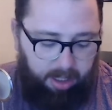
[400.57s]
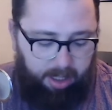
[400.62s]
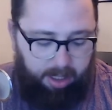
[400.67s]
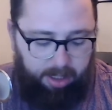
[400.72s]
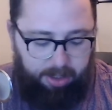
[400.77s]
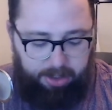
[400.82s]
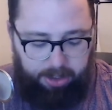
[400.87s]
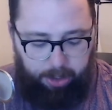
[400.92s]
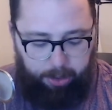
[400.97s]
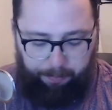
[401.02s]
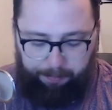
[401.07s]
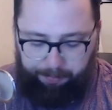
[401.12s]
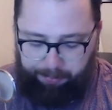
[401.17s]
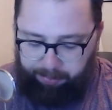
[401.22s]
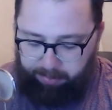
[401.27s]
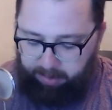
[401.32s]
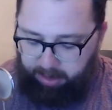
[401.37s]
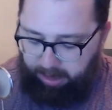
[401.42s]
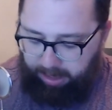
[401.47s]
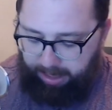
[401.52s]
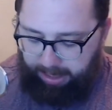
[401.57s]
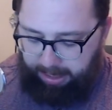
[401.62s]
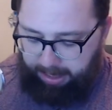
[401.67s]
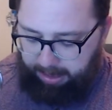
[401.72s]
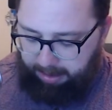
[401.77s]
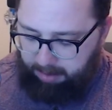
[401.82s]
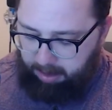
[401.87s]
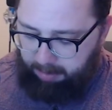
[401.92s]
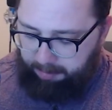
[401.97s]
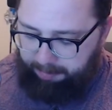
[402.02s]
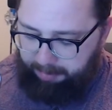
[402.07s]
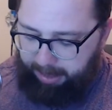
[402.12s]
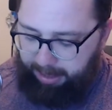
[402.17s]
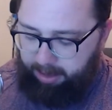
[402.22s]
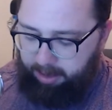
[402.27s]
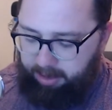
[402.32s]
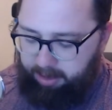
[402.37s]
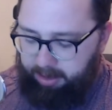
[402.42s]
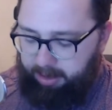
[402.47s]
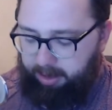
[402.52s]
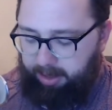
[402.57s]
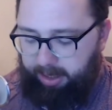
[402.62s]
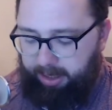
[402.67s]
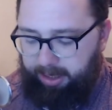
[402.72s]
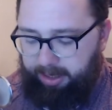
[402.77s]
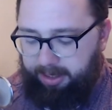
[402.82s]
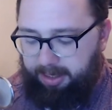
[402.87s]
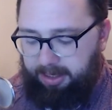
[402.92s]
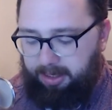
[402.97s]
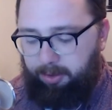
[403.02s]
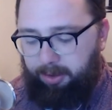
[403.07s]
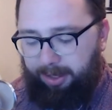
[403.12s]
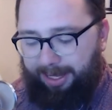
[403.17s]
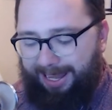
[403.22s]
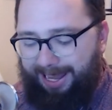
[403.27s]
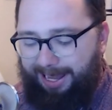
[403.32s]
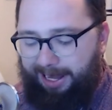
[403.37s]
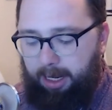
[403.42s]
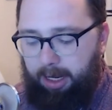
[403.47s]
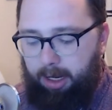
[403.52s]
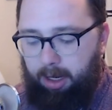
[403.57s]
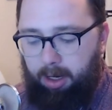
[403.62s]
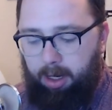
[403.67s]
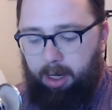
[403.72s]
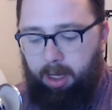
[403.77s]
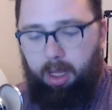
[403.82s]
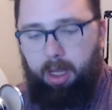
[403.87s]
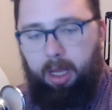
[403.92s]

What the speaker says: So, but in this little kit here,